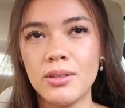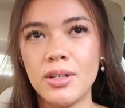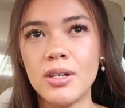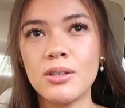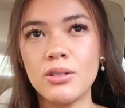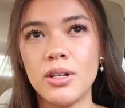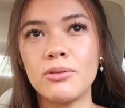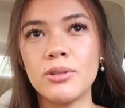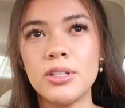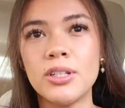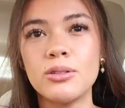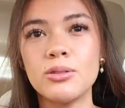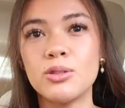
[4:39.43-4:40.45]
They usually have really
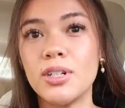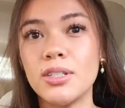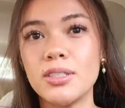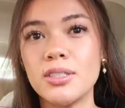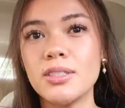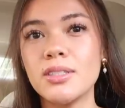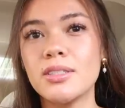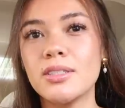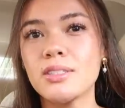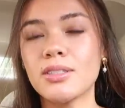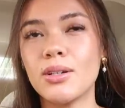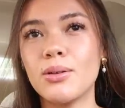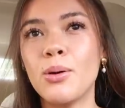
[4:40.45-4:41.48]
cute dresses,
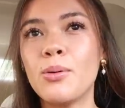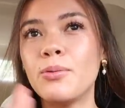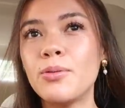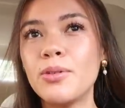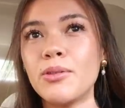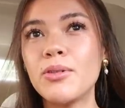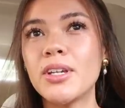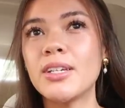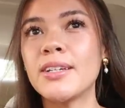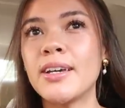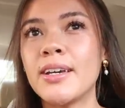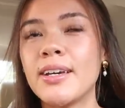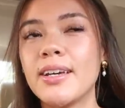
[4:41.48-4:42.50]
so hopefully we can
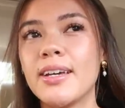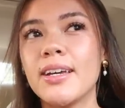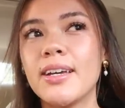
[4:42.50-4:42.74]
get